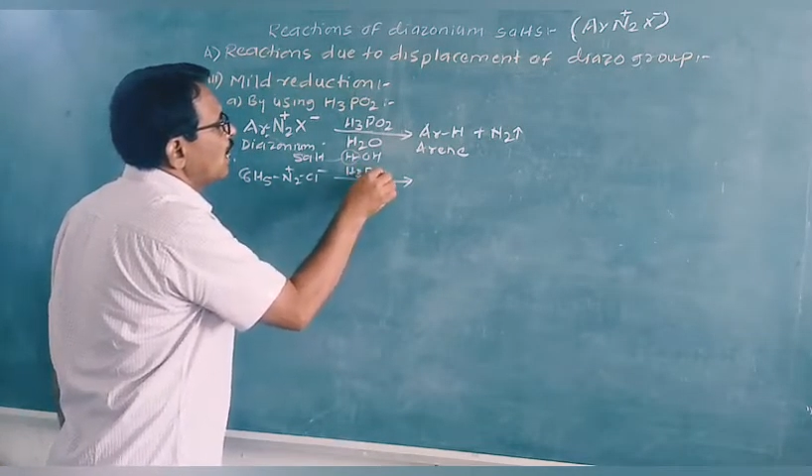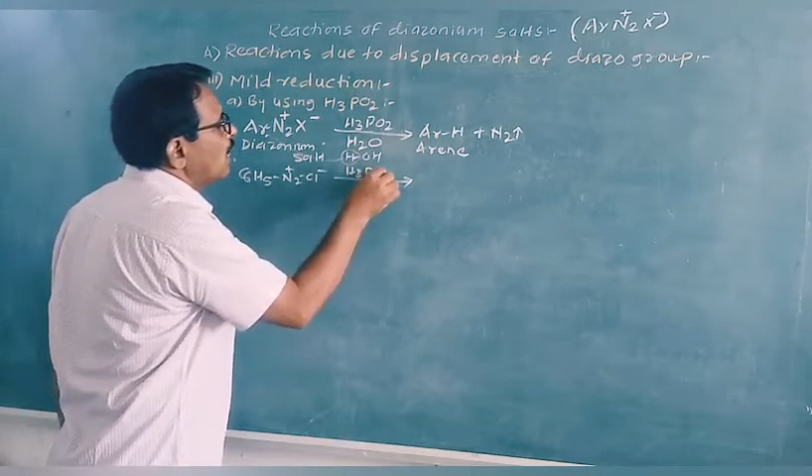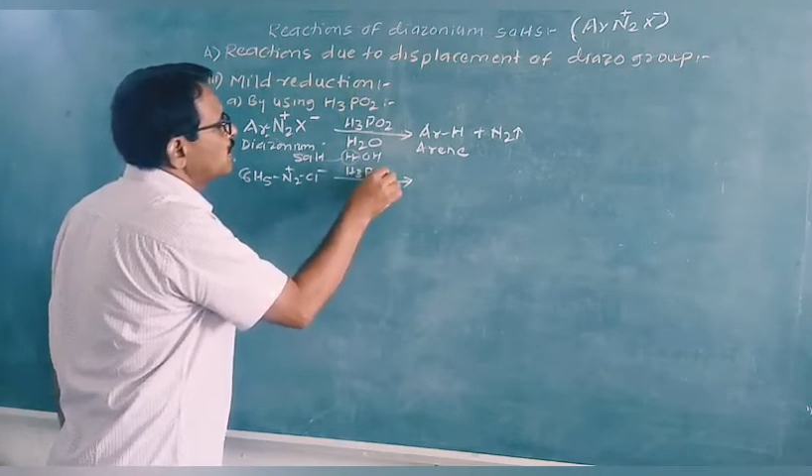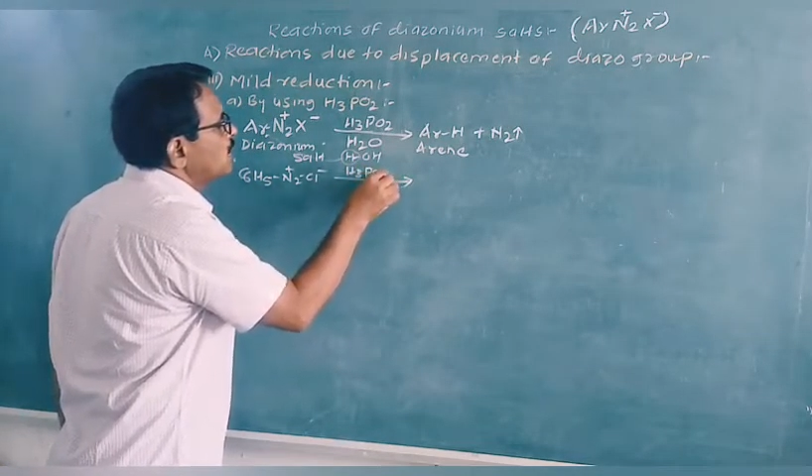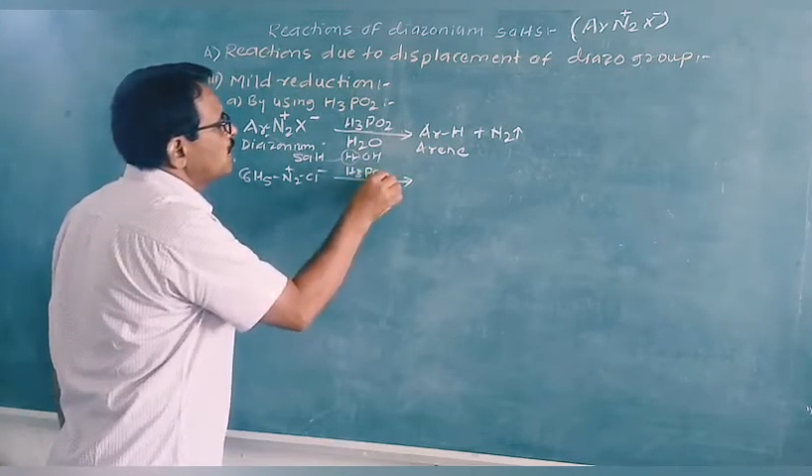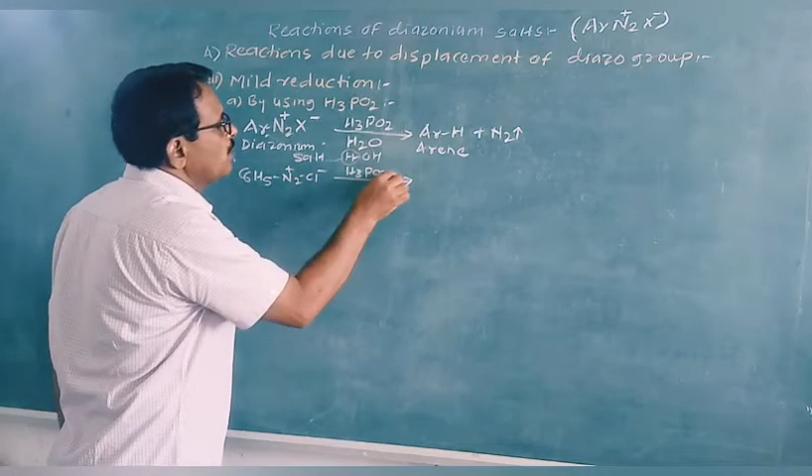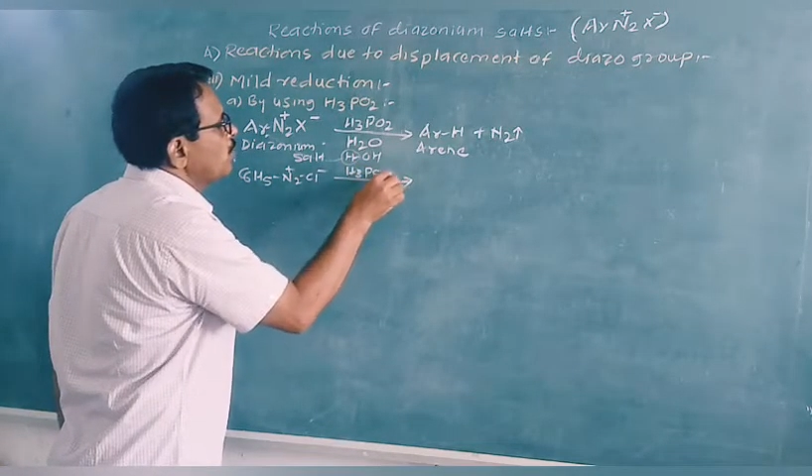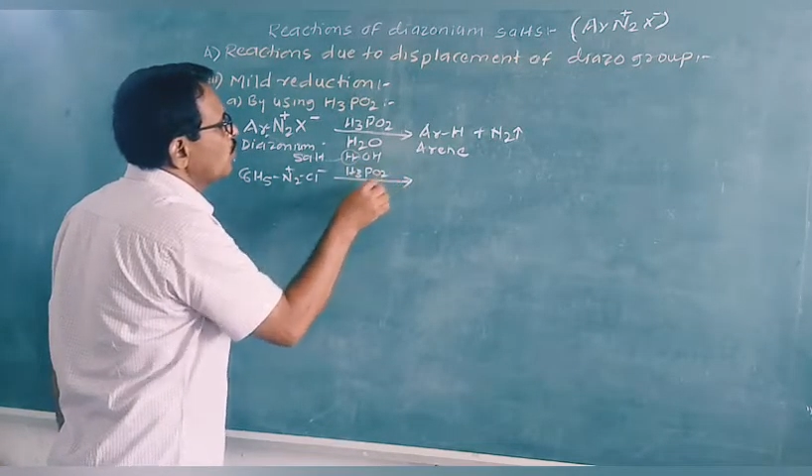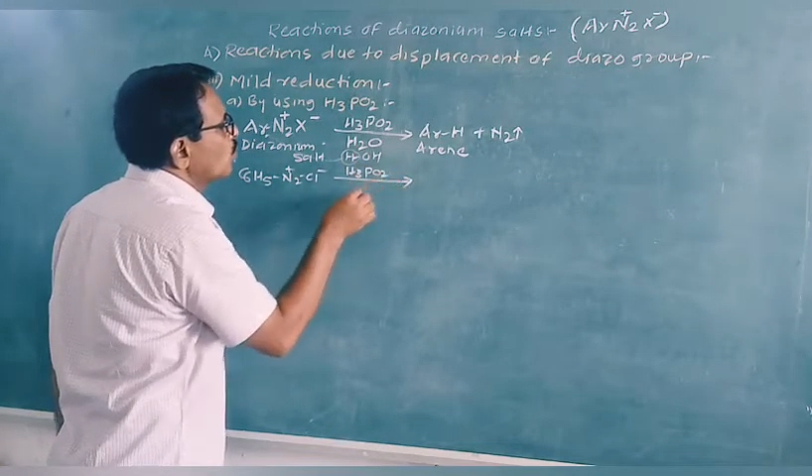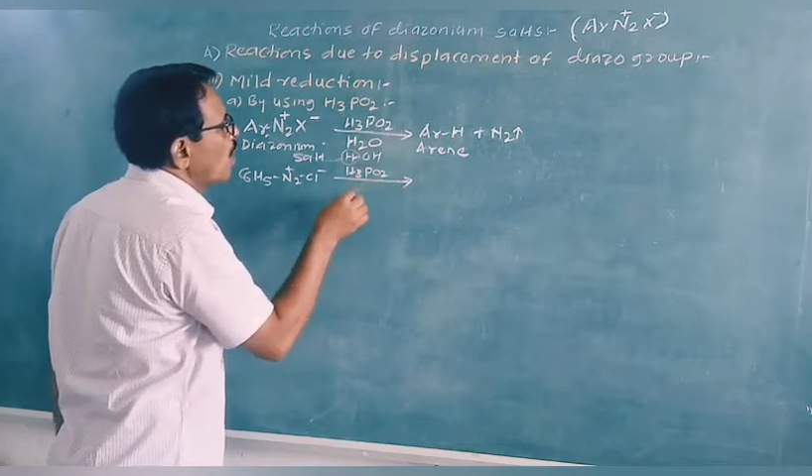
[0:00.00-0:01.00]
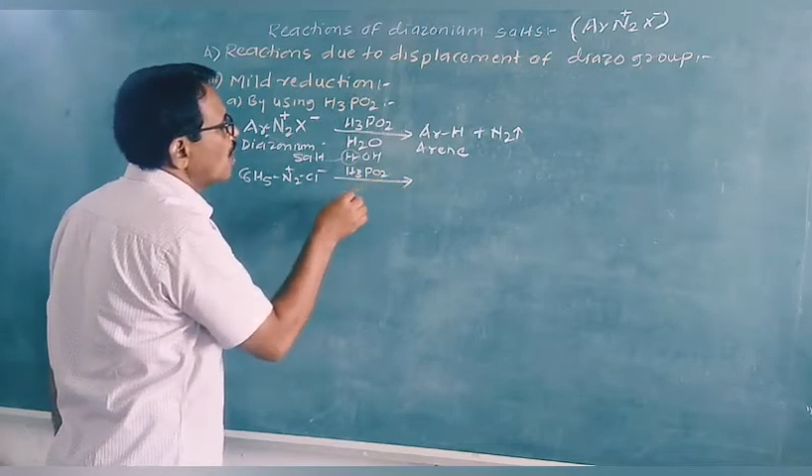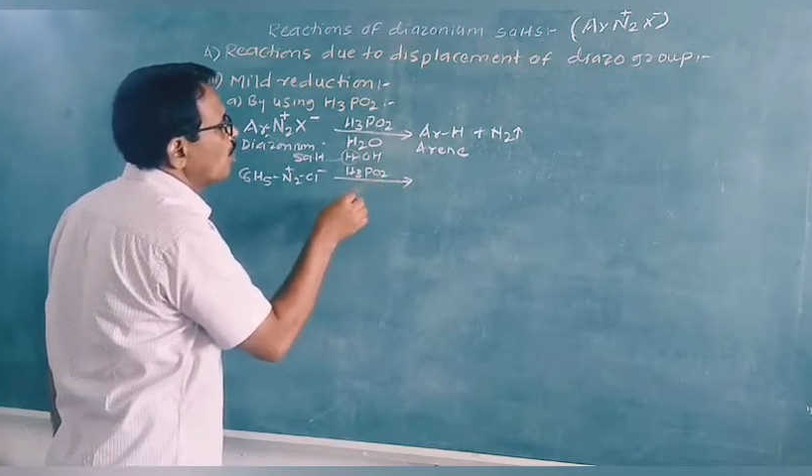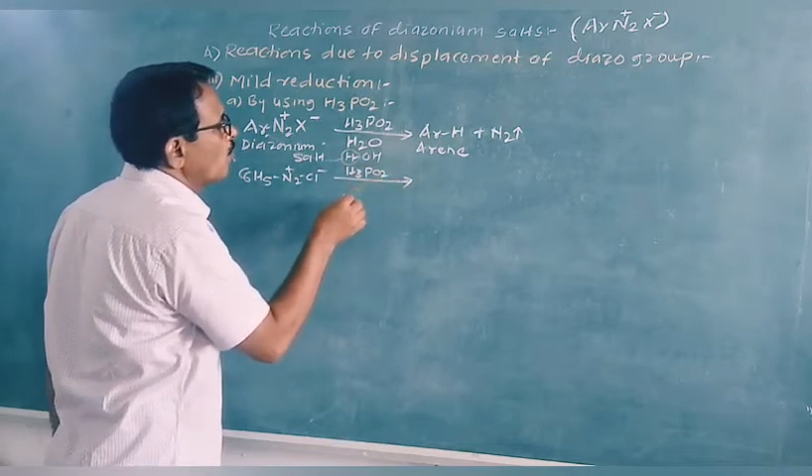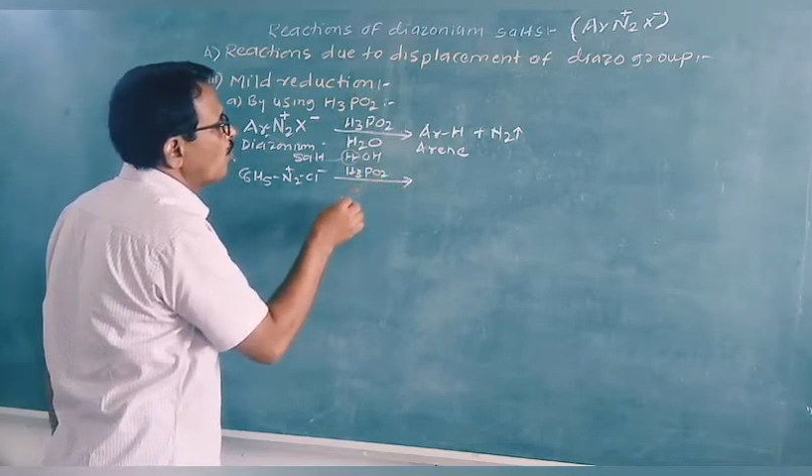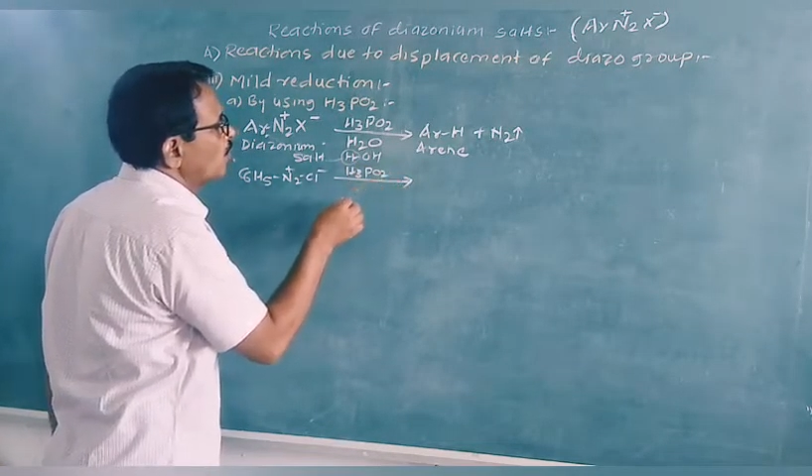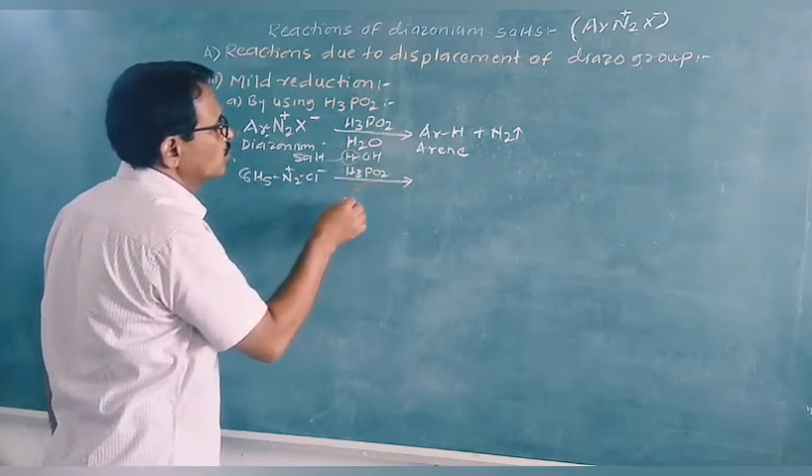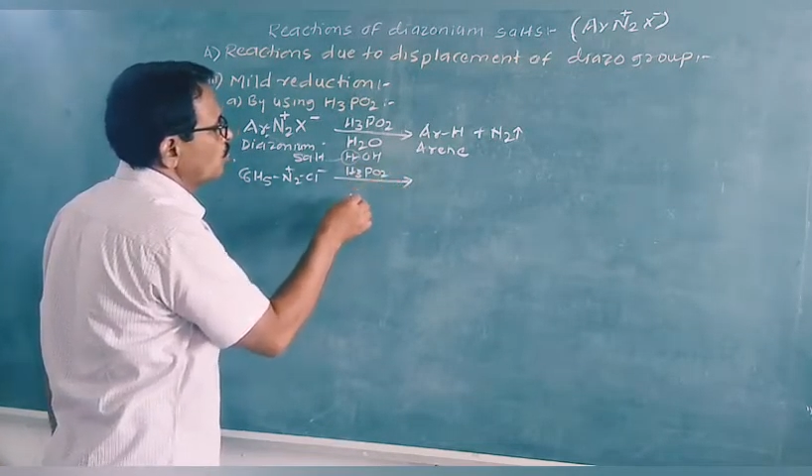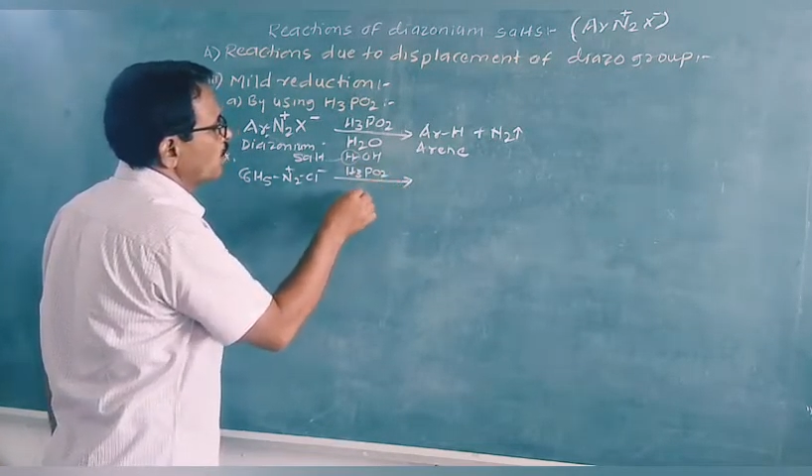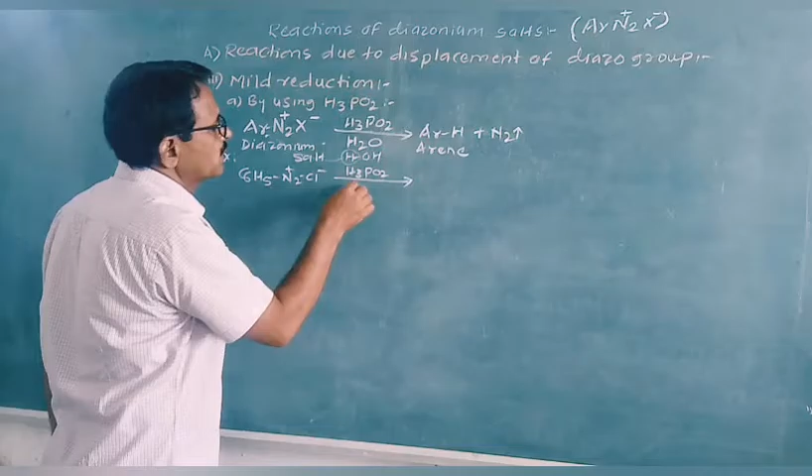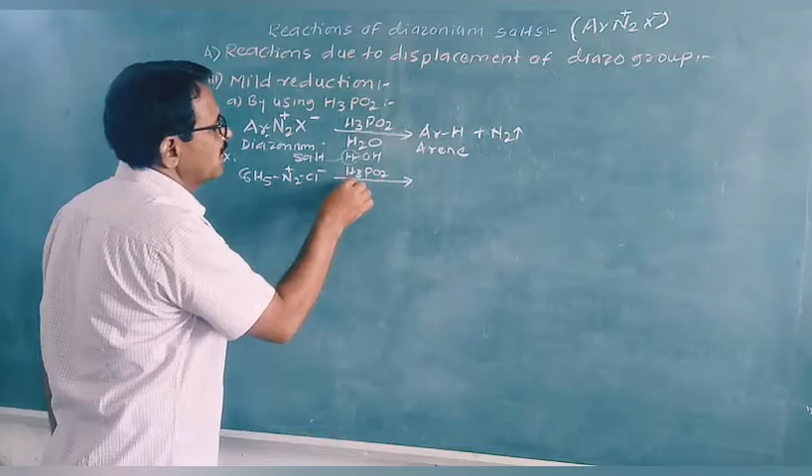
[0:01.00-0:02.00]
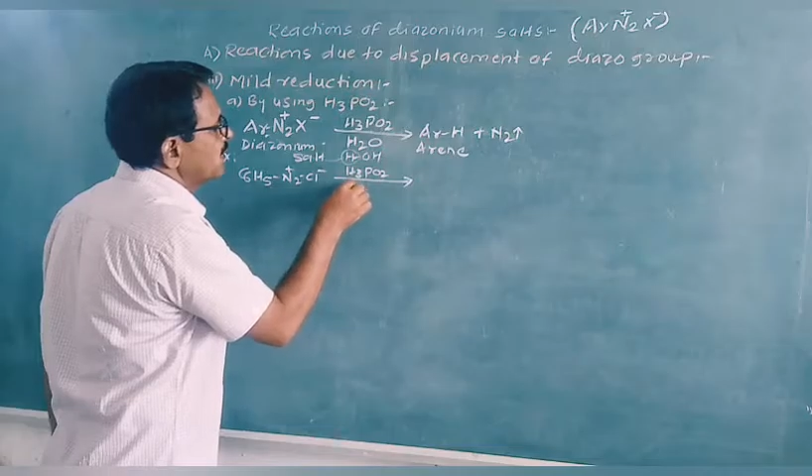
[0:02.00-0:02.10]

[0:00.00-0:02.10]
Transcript: H3PO2 hypophosphorus